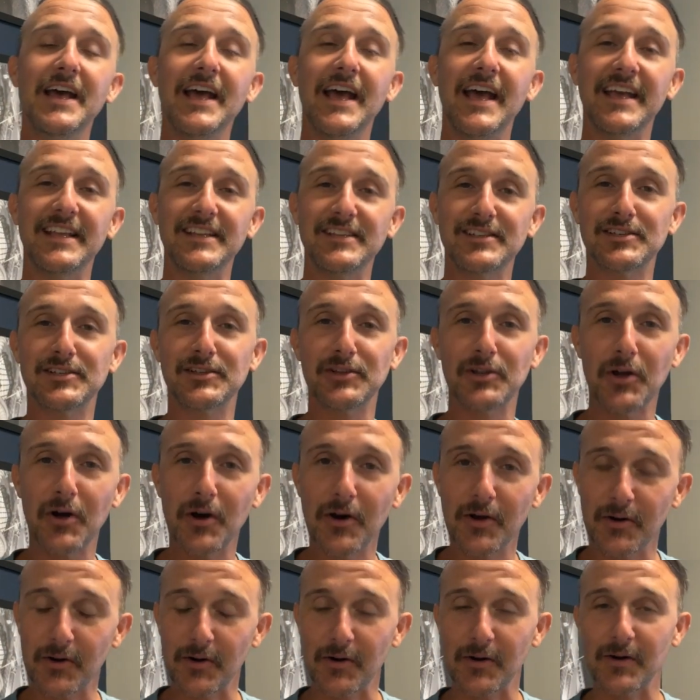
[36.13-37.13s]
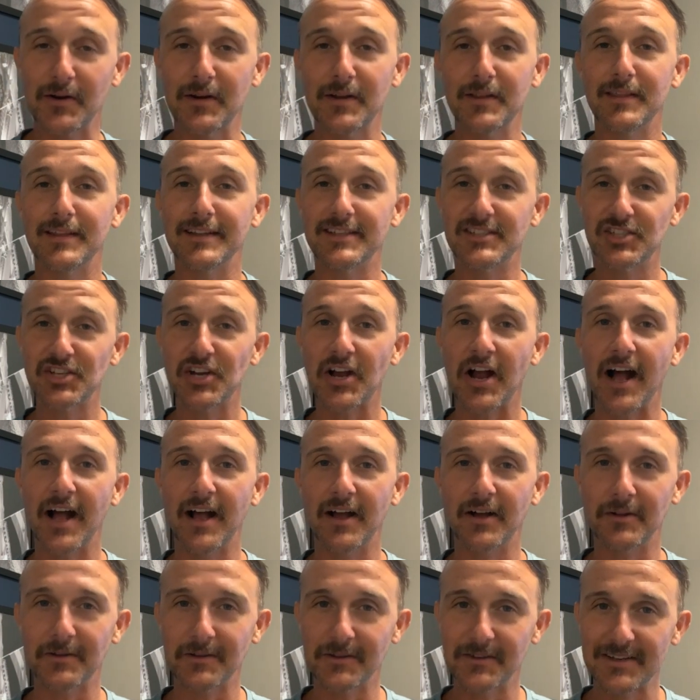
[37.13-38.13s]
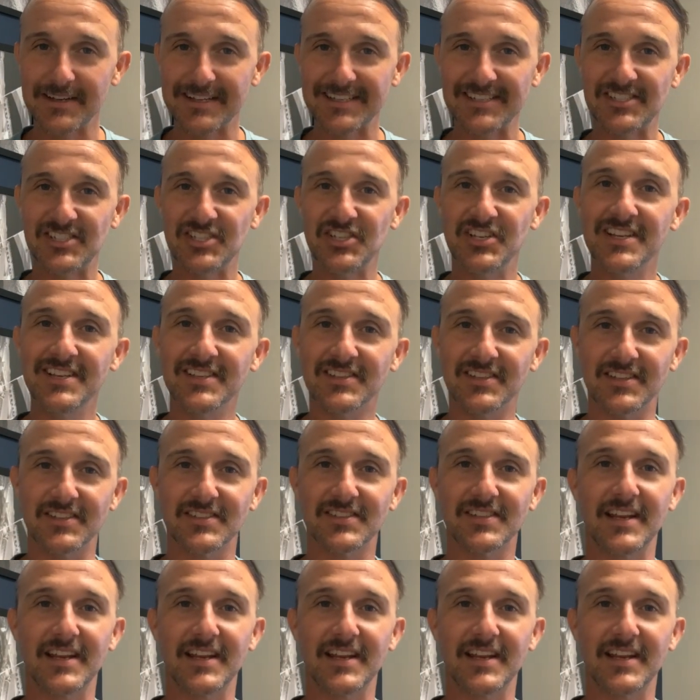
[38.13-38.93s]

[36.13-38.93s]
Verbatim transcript: and slaughter the child Jesus.